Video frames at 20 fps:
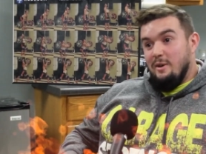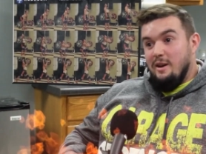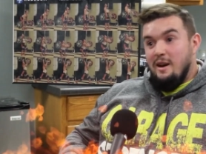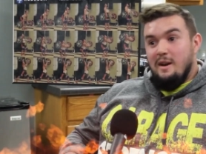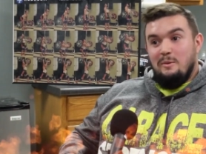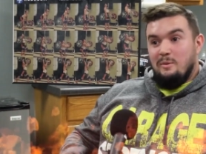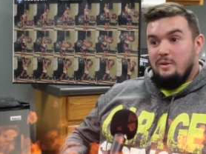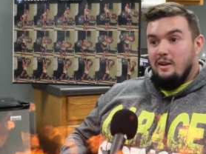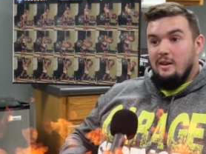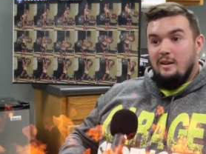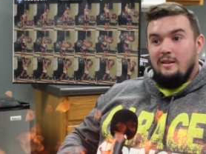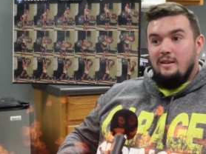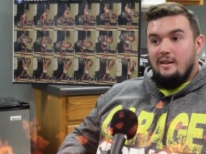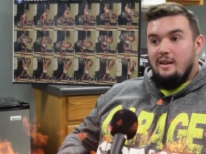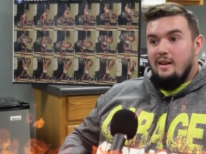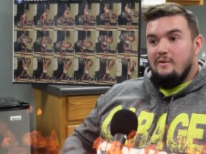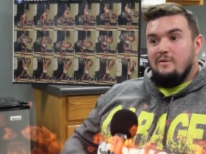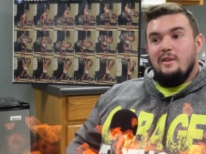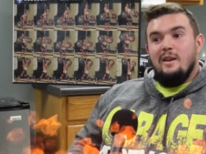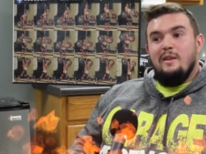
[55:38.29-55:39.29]
we're at, we're done.
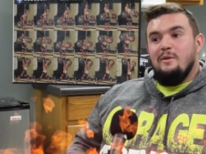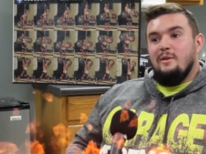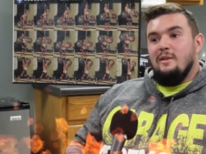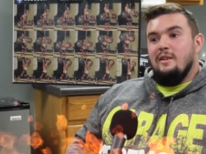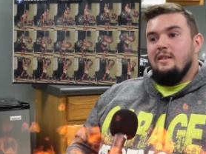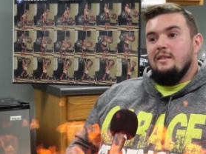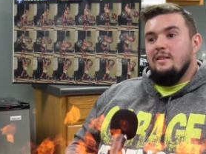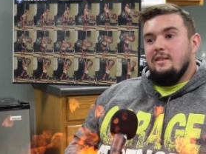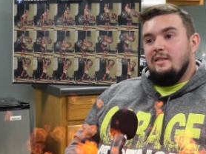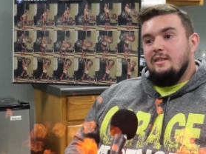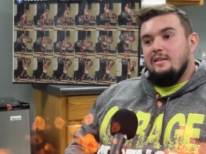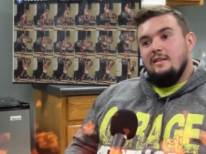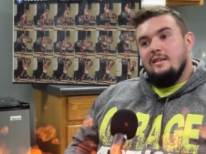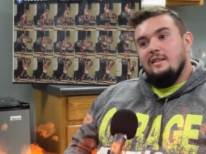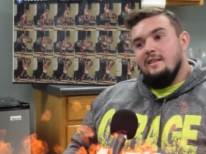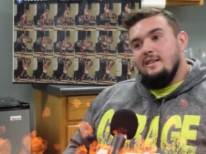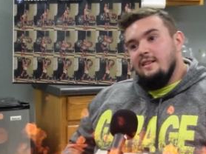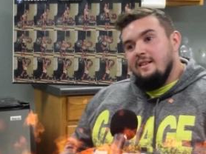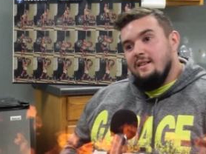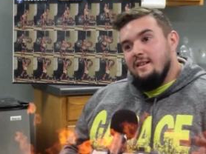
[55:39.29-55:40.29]
I've never done this.
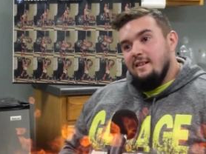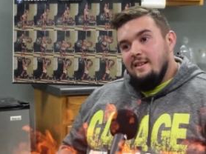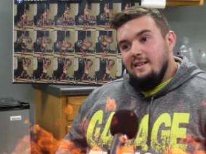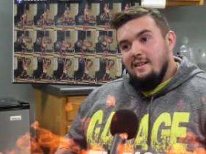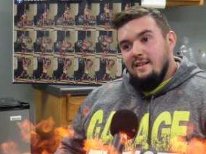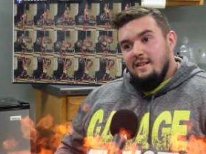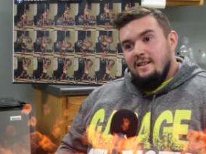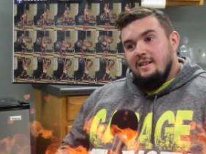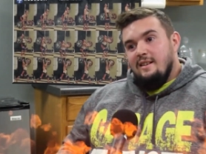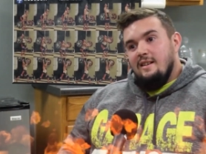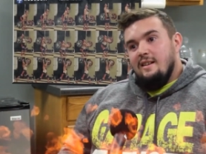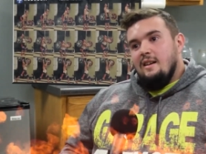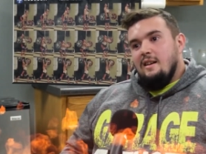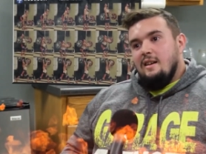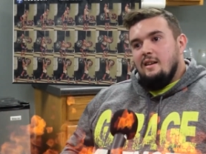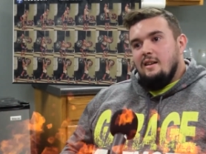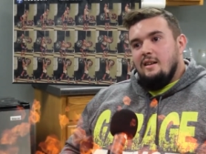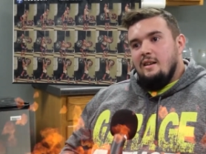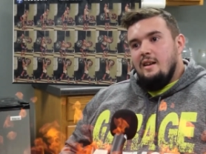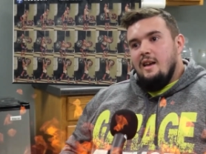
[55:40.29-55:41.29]

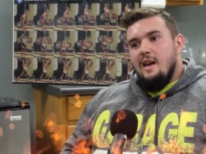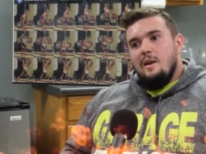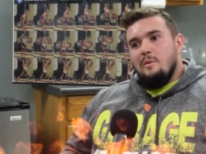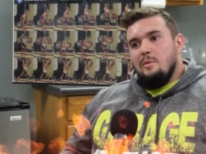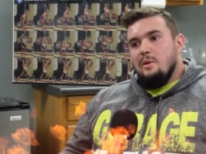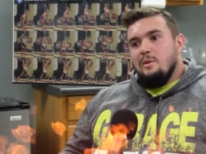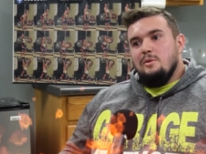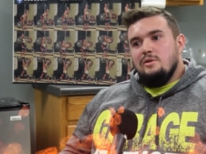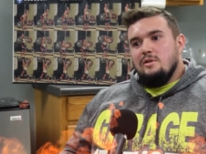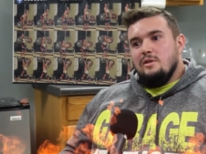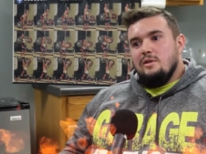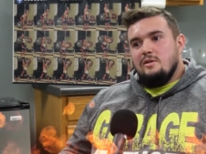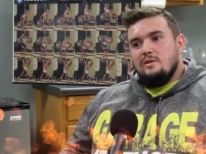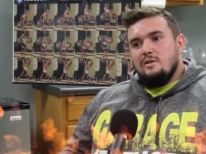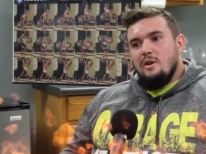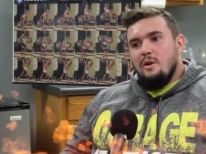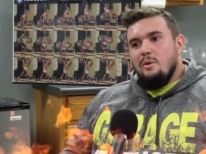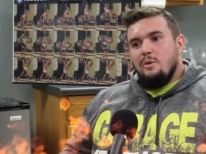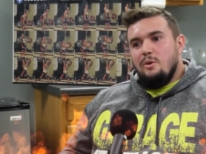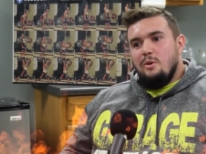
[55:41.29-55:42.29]
Yeah, but it was just
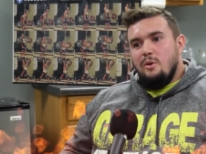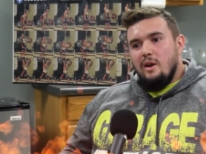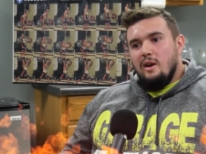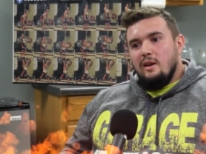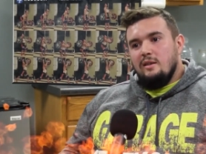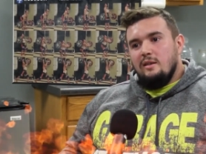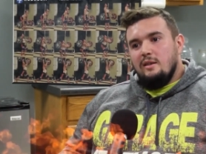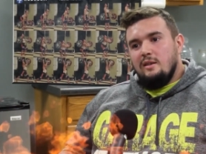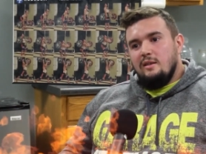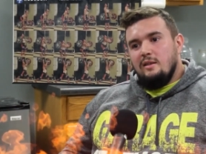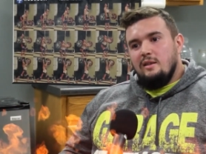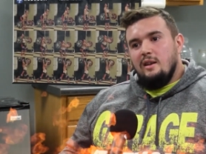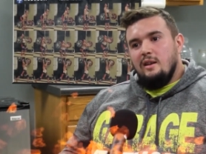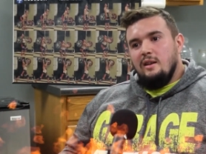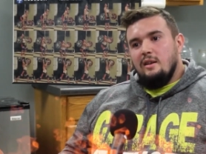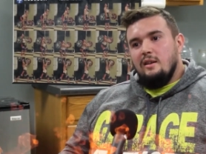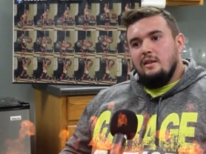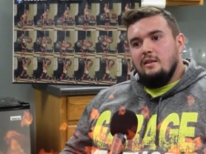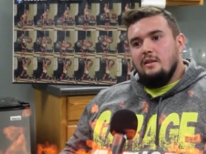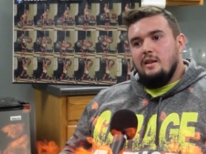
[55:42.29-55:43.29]
so crazy
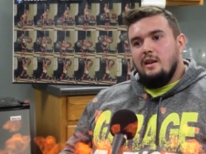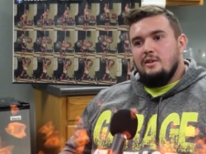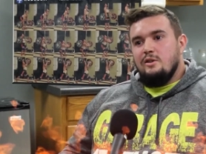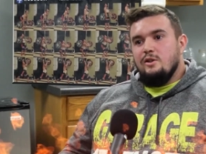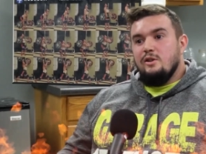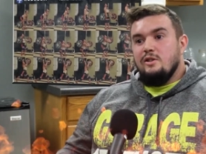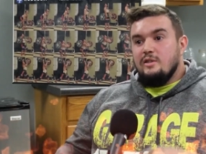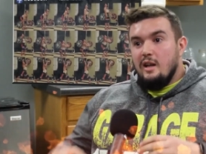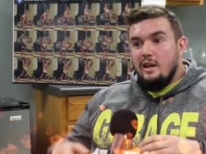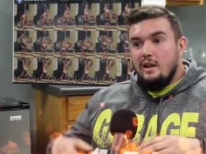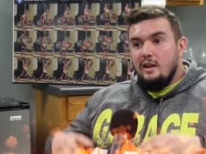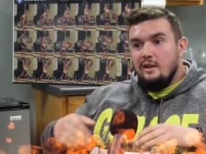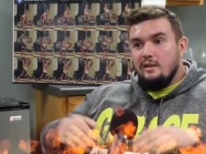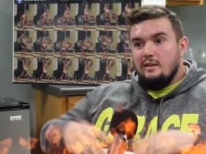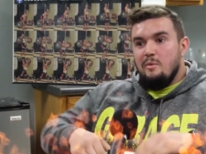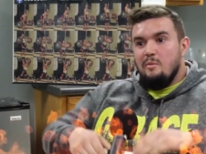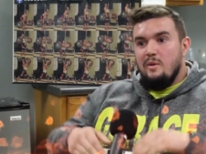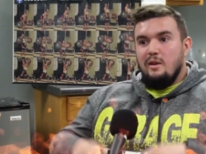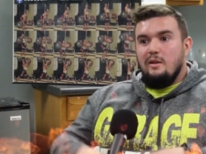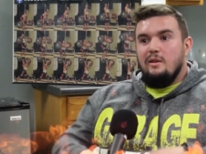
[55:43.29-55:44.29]
seeing like just standing in
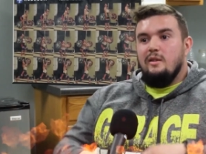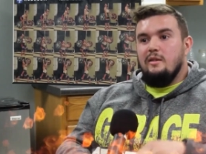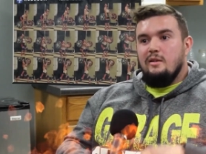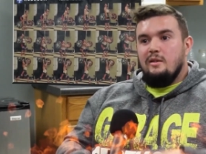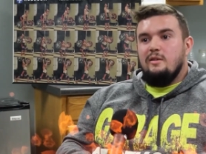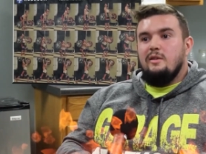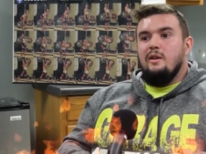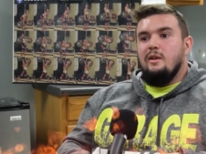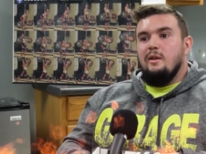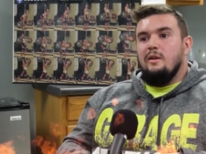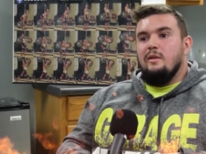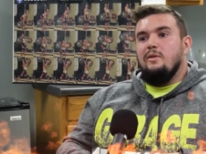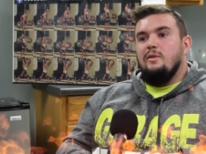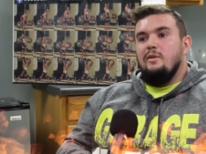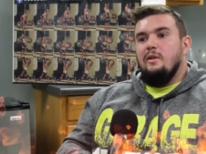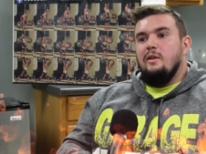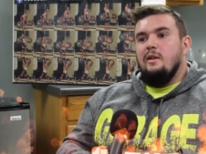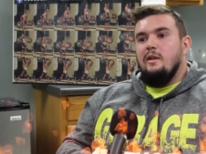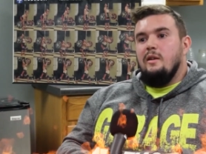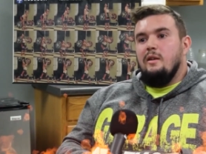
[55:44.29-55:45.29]
the middle of the turf
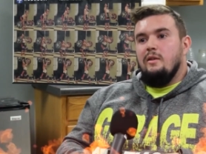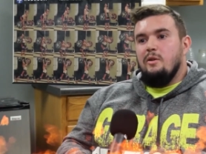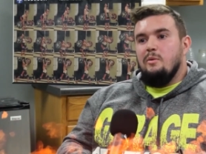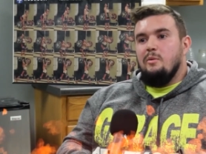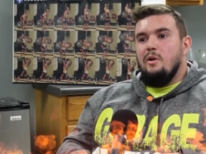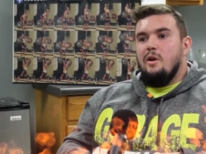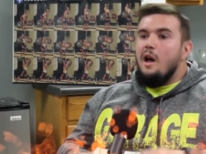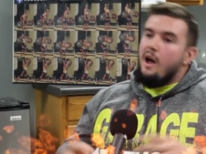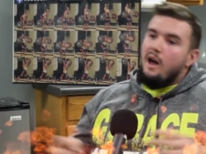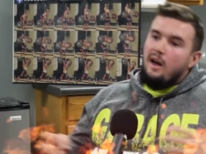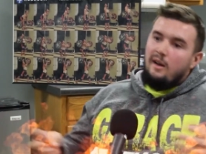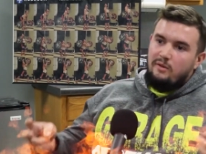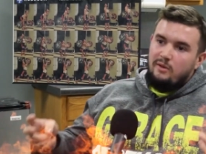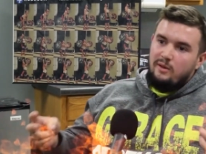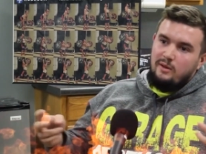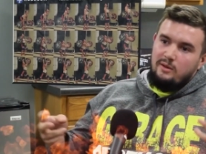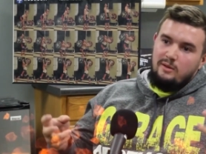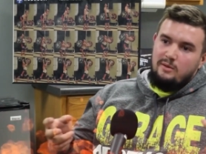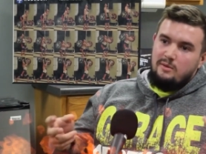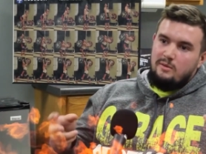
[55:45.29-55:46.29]
from your
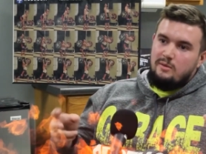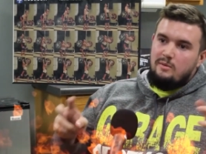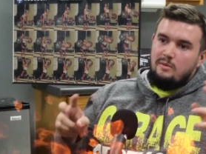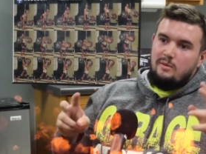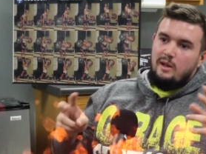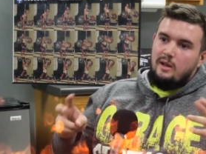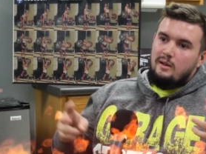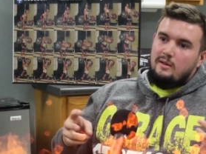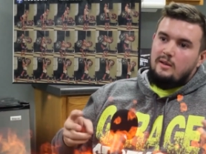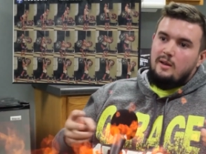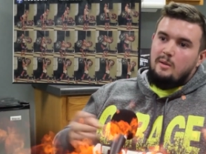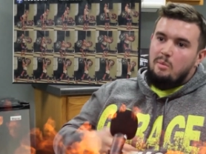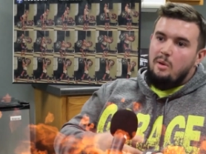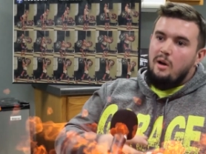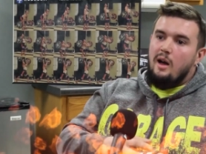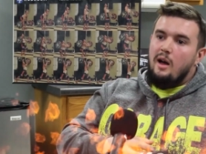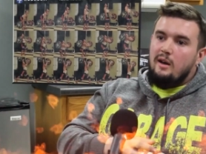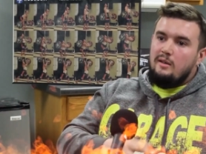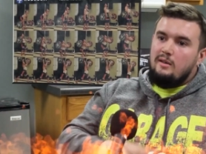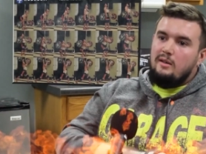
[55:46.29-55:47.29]
office or like the
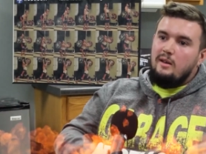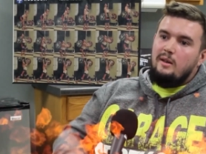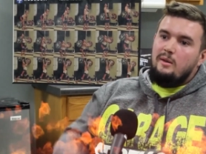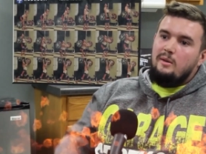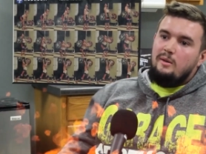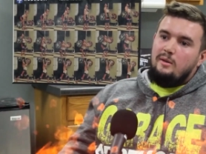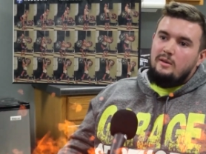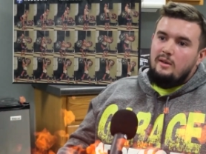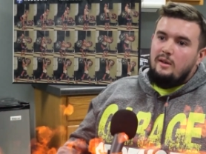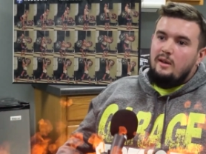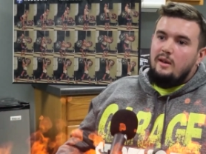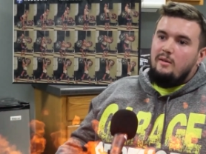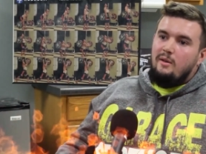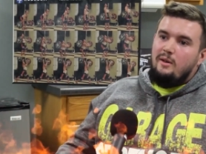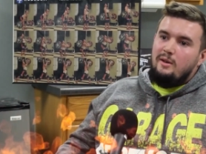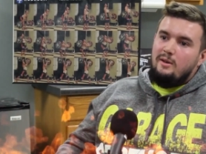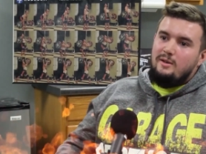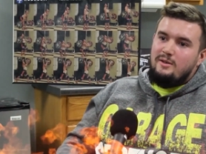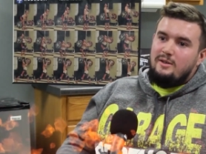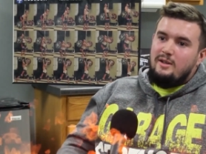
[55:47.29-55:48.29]
box that you used to have all
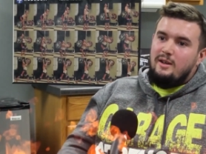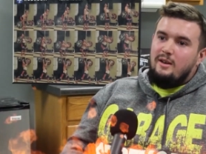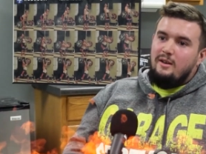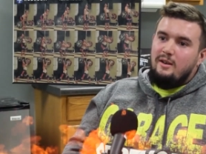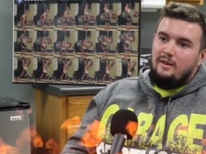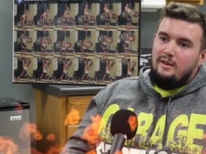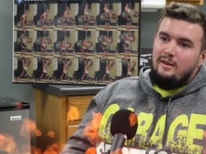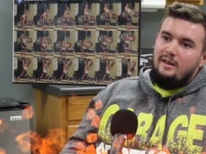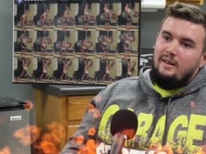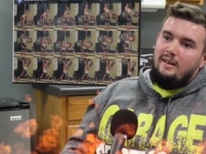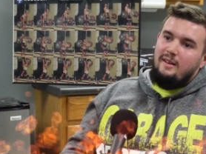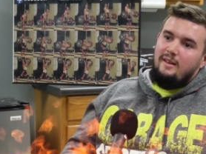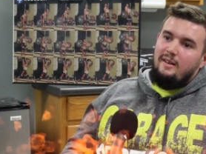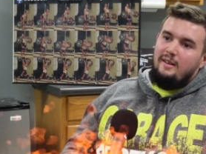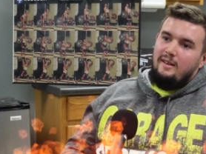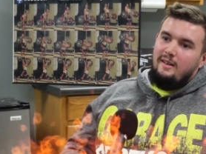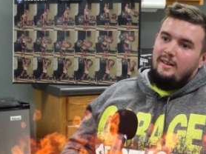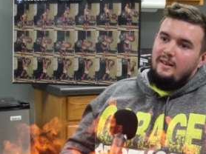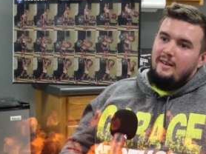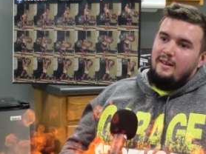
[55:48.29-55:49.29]
your shit
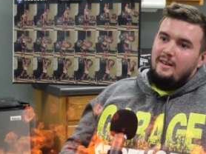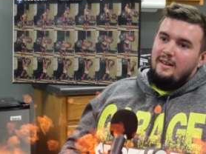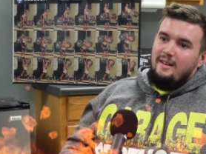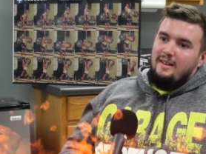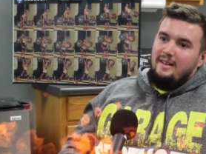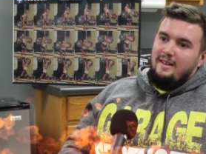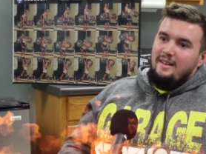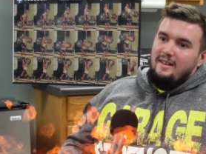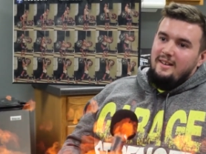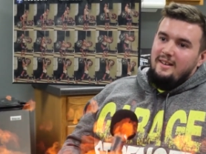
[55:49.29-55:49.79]
on.